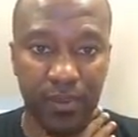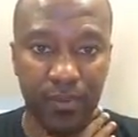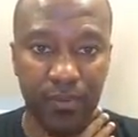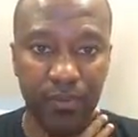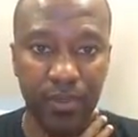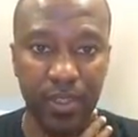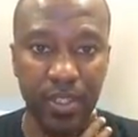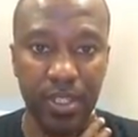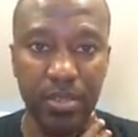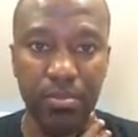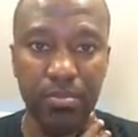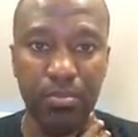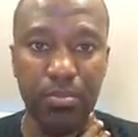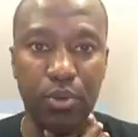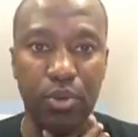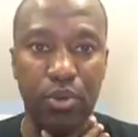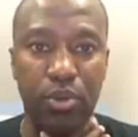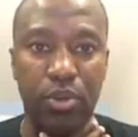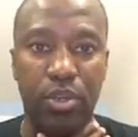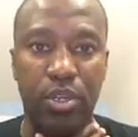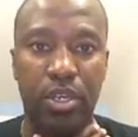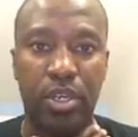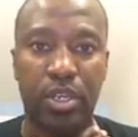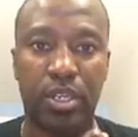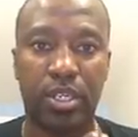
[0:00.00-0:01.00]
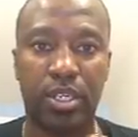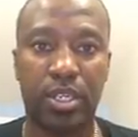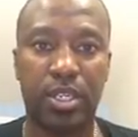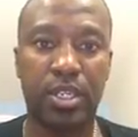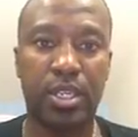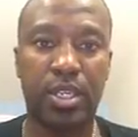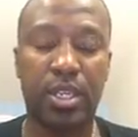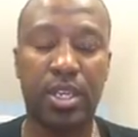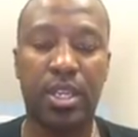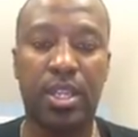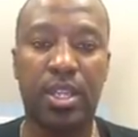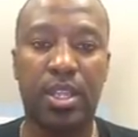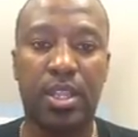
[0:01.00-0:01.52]
It's important
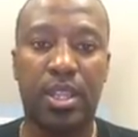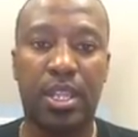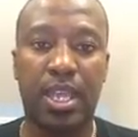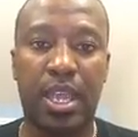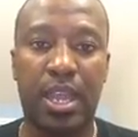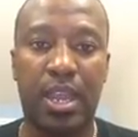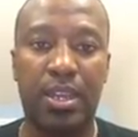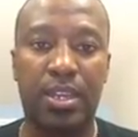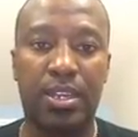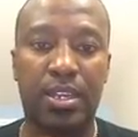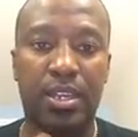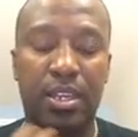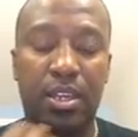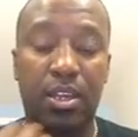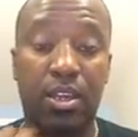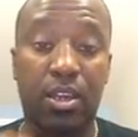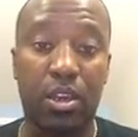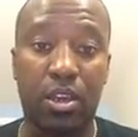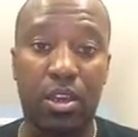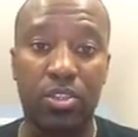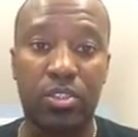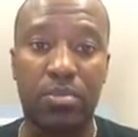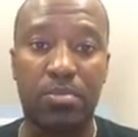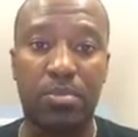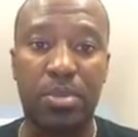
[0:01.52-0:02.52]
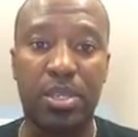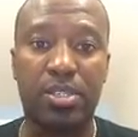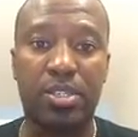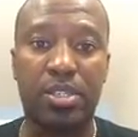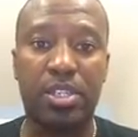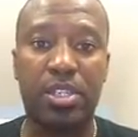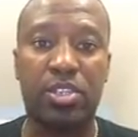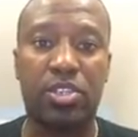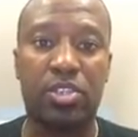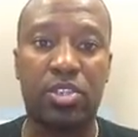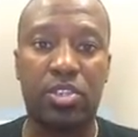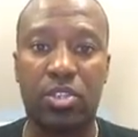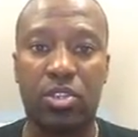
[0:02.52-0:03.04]
that God's
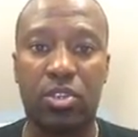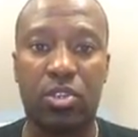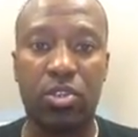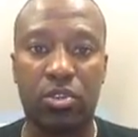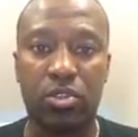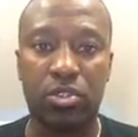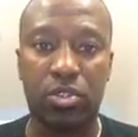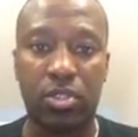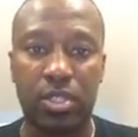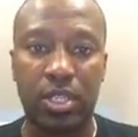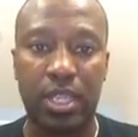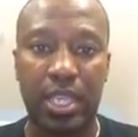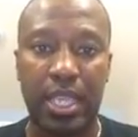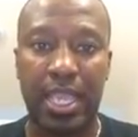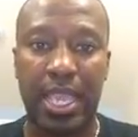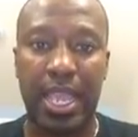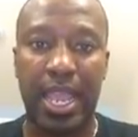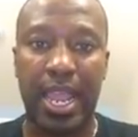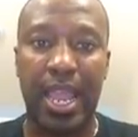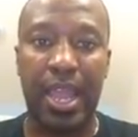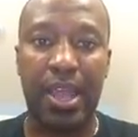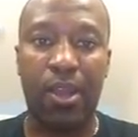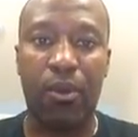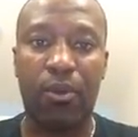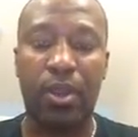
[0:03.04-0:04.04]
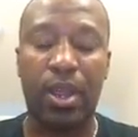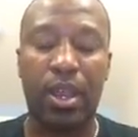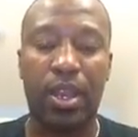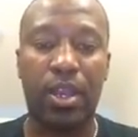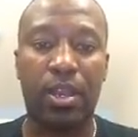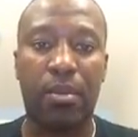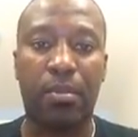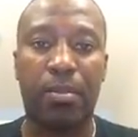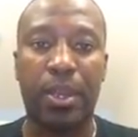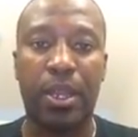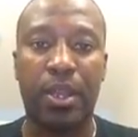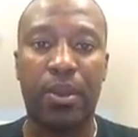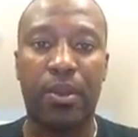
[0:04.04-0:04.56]
message does get out and
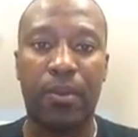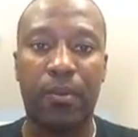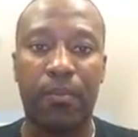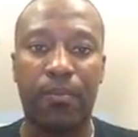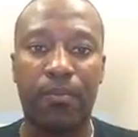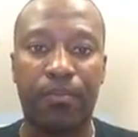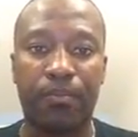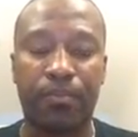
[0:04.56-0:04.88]
about